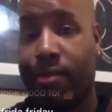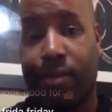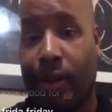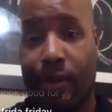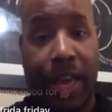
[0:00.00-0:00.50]

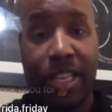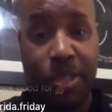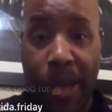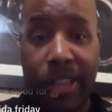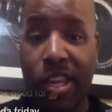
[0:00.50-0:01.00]

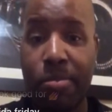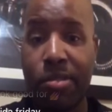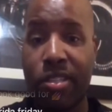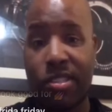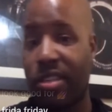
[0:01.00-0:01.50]
expect him
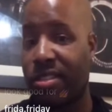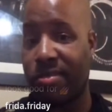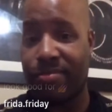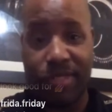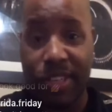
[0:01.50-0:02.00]
to, to
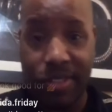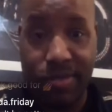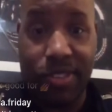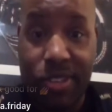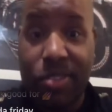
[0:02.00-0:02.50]
to
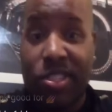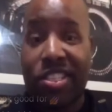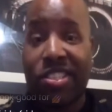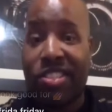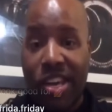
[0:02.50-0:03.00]
to
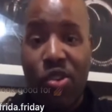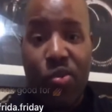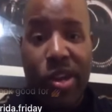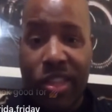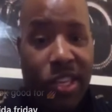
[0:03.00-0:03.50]
just deal
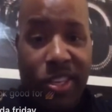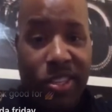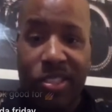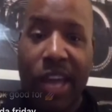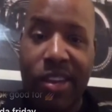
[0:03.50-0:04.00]
with it and
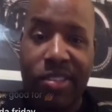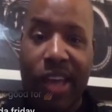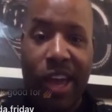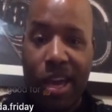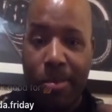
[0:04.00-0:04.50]
stay the
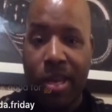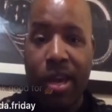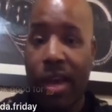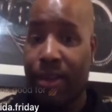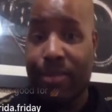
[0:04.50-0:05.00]
same and
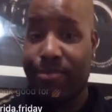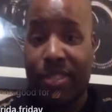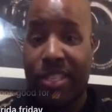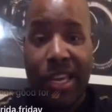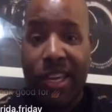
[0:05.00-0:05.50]

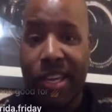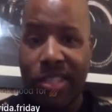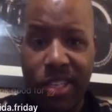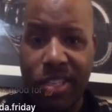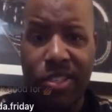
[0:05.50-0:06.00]
get
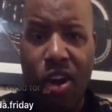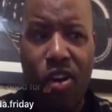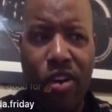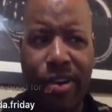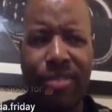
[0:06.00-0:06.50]
just as
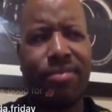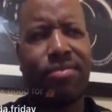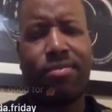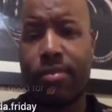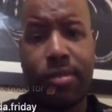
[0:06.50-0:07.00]
hard.
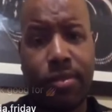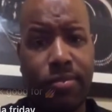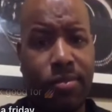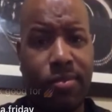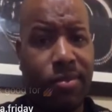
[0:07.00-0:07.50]

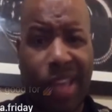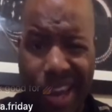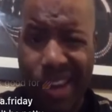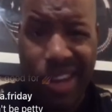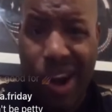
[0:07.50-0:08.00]

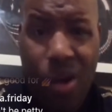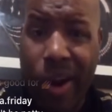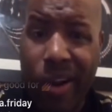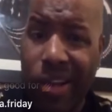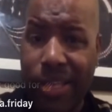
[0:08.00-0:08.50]
It don't
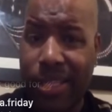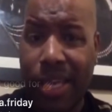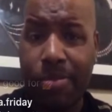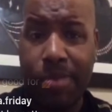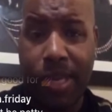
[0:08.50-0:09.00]
work like that,
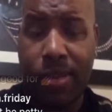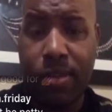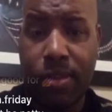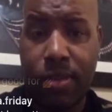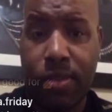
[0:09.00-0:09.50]
man.
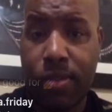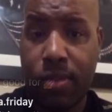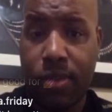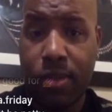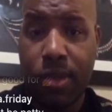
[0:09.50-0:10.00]

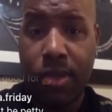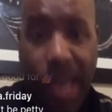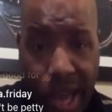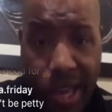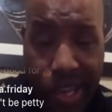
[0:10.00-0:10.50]

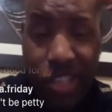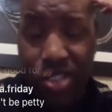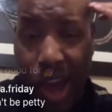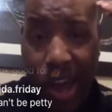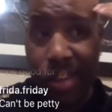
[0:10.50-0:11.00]
Yeah, he can
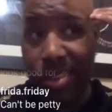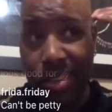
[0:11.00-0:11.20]
try to